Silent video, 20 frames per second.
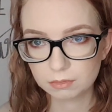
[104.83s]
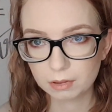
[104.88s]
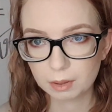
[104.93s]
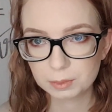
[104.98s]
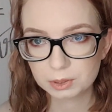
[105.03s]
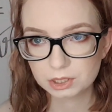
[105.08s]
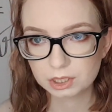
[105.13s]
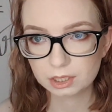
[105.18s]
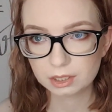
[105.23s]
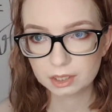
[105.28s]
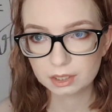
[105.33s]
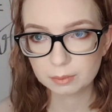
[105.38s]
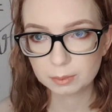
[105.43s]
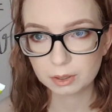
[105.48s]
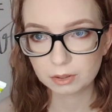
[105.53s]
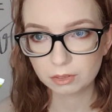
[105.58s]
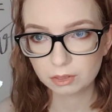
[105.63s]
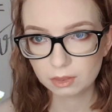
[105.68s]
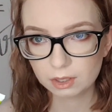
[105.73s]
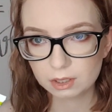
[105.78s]
I'm excited
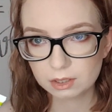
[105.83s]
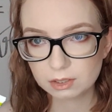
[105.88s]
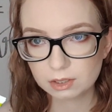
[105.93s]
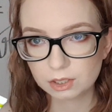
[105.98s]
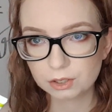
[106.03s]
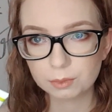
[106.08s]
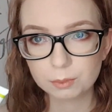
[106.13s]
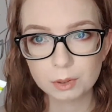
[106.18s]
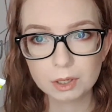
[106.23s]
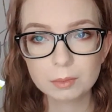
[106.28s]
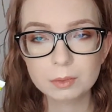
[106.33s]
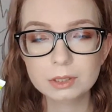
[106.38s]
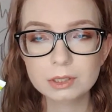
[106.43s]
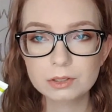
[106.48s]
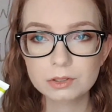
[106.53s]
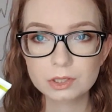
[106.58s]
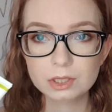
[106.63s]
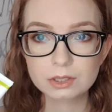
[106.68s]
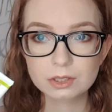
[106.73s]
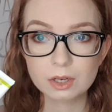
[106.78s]
about this. I'll probably
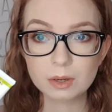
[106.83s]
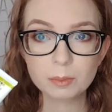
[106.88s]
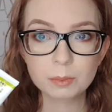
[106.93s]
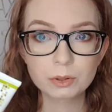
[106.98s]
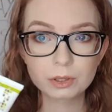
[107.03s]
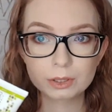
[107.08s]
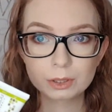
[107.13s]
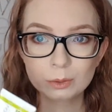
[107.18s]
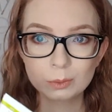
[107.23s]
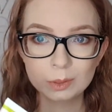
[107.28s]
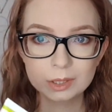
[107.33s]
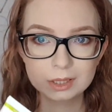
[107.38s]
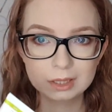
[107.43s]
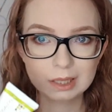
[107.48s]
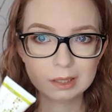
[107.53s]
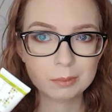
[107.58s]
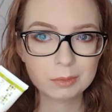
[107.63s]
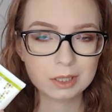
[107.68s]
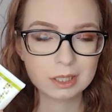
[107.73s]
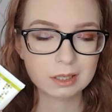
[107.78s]
use this up pretty
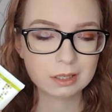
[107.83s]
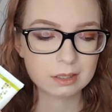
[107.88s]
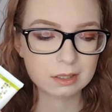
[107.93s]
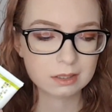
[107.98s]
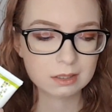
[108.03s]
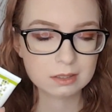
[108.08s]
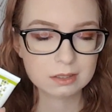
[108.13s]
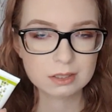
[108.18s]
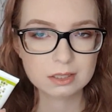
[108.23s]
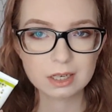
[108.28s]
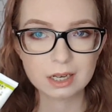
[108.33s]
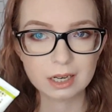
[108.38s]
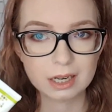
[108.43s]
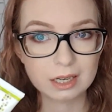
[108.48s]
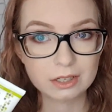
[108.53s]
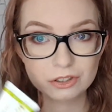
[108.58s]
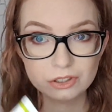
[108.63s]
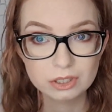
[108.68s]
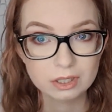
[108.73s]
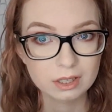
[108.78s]
quickly because I
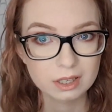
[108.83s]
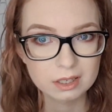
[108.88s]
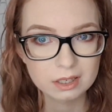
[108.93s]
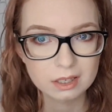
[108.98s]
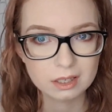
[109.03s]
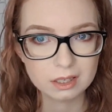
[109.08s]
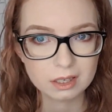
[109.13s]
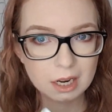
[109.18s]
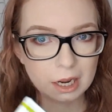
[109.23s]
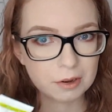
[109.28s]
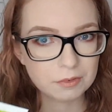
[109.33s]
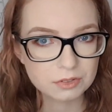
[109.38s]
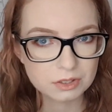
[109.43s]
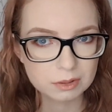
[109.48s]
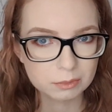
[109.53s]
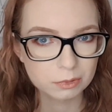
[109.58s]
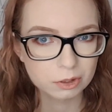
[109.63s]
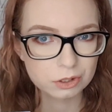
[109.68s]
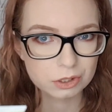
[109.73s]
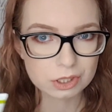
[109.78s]
actually like it. I have
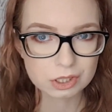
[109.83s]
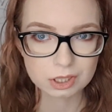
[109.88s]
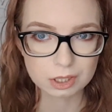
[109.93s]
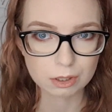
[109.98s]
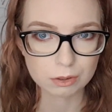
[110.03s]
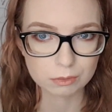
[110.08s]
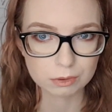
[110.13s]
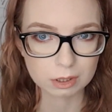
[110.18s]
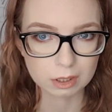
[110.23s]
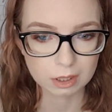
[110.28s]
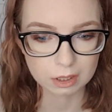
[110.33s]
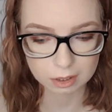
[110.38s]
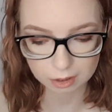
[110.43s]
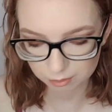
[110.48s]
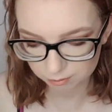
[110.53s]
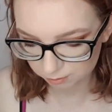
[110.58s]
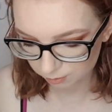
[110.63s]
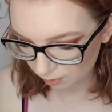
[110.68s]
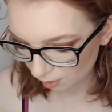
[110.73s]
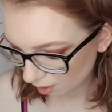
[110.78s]
some lotions that I don't really
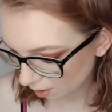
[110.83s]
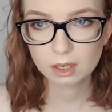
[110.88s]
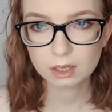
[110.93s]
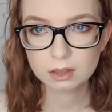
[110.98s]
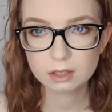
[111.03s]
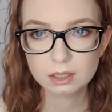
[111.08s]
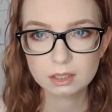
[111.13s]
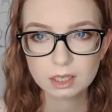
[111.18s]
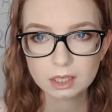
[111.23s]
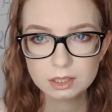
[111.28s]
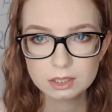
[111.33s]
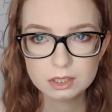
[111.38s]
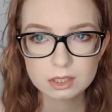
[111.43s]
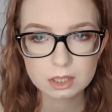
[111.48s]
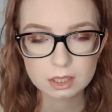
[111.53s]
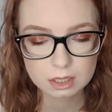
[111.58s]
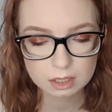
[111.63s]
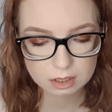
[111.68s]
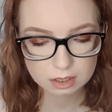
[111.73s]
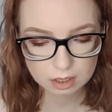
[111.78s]
like. And the next
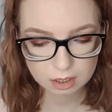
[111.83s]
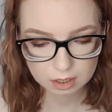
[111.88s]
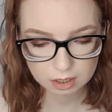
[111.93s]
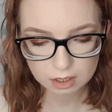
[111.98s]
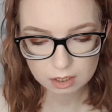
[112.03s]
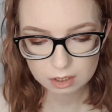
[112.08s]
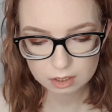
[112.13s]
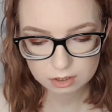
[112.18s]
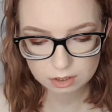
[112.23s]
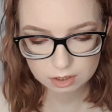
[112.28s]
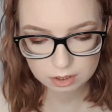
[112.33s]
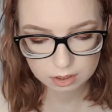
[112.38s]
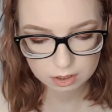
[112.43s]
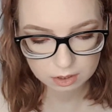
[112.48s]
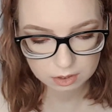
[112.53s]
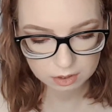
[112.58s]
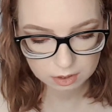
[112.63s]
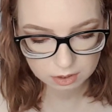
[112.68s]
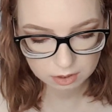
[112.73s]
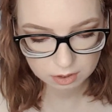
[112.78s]
thing is
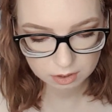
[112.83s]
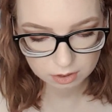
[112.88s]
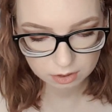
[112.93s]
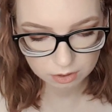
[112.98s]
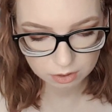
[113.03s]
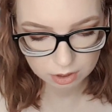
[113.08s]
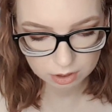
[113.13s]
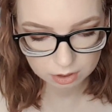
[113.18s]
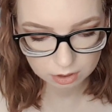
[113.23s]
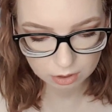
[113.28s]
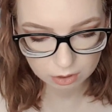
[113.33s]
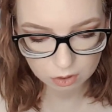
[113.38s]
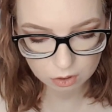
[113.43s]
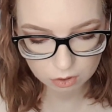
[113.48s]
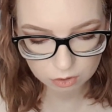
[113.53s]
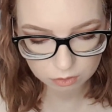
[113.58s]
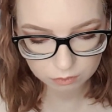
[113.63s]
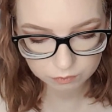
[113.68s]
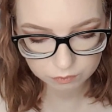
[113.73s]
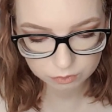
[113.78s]
this
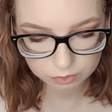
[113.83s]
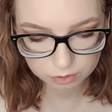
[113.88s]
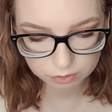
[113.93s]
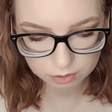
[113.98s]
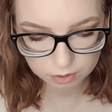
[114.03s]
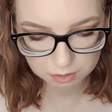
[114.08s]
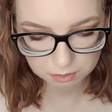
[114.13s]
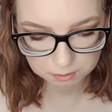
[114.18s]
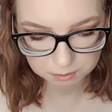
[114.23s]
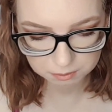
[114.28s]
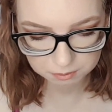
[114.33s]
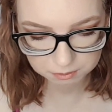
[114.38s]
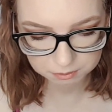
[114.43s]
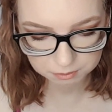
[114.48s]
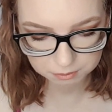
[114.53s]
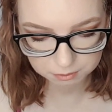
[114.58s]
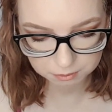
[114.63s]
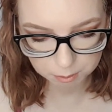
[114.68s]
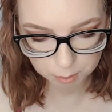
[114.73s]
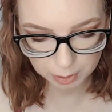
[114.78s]
Olverum
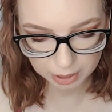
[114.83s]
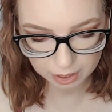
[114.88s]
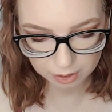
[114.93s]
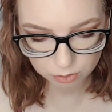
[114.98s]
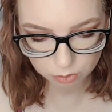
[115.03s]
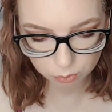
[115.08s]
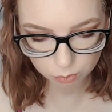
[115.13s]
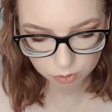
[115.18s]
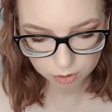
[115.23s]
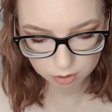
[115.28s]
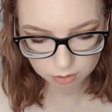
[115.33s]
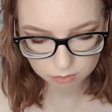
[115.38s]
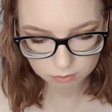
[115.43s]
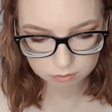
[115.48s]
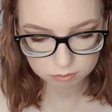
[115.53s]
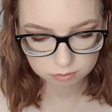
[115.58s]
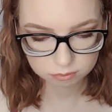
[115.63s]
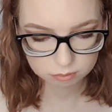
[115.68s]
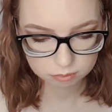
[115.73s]
bath oil.